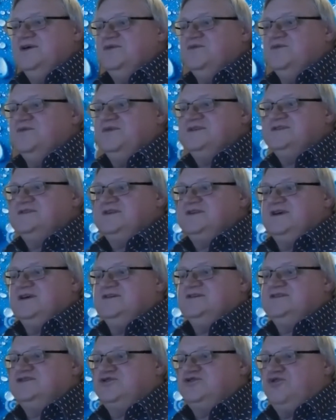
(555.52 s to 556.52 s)
with
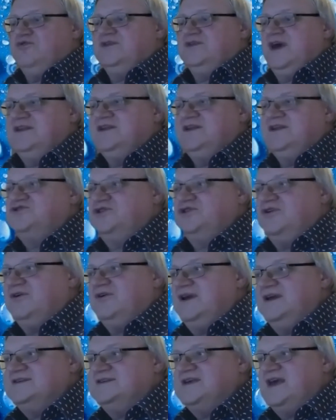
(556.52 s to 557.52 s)
strong energy
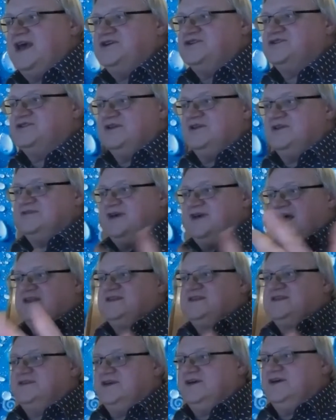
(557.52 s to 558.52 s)
localization,
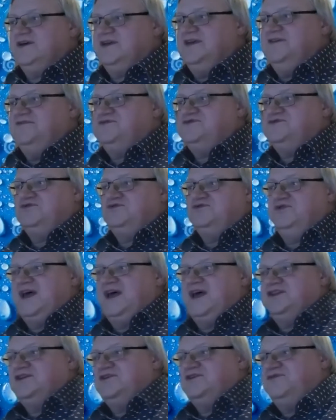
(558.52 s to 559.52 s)
that gives you a
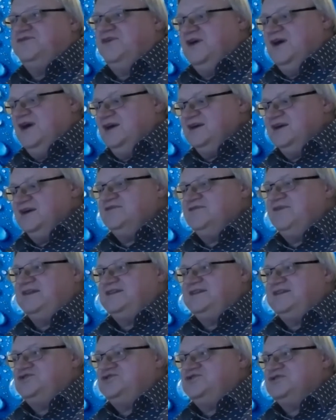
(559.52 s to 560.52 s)
lot of
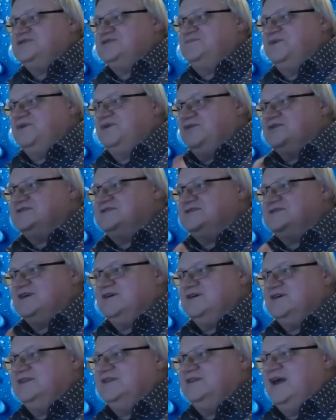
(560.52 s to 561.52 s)
advantages, because
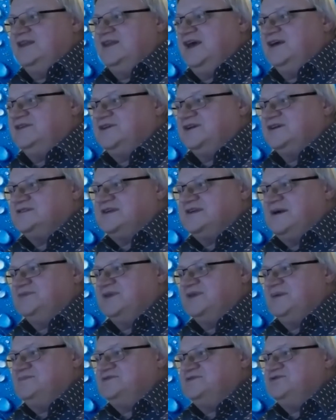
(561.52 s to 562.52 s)
in dielectrics
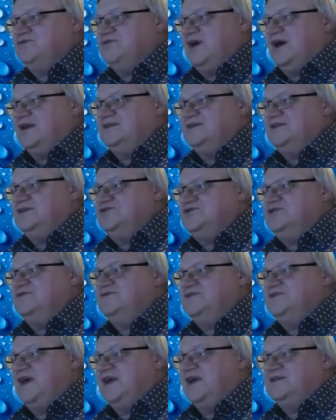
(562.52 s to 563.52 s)
sometimes you can't
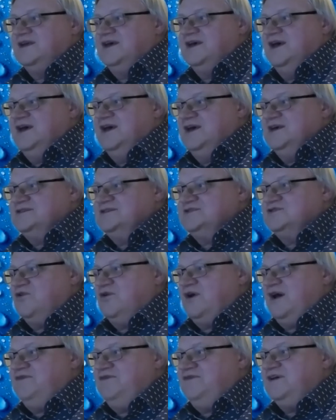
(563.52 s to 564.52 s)
achieve that. So
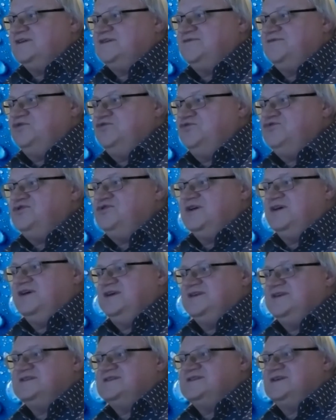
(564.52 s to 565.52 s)
I think the future
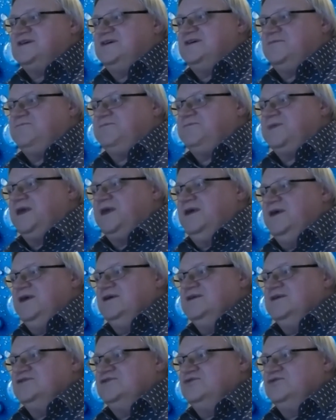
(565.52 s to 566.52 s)
is
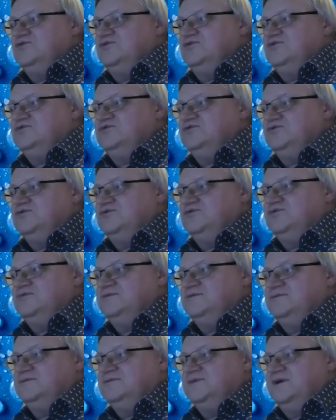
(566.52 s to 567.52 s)
to
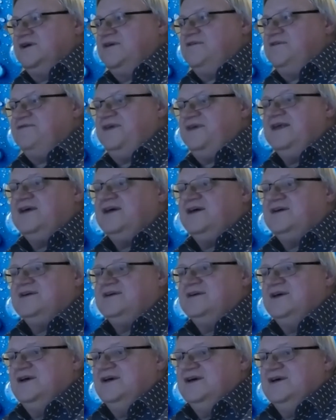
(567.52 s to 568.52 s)
rethink
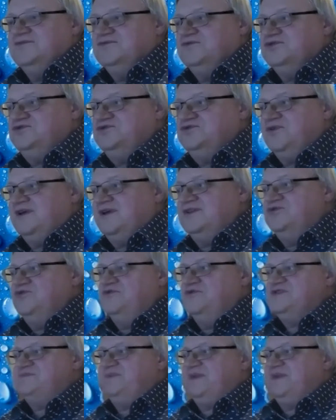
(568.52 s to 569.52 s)
what you can do
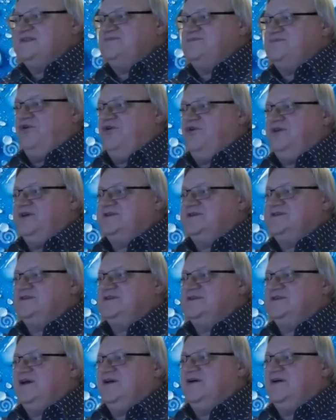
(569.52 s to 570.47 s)
with plasmonics,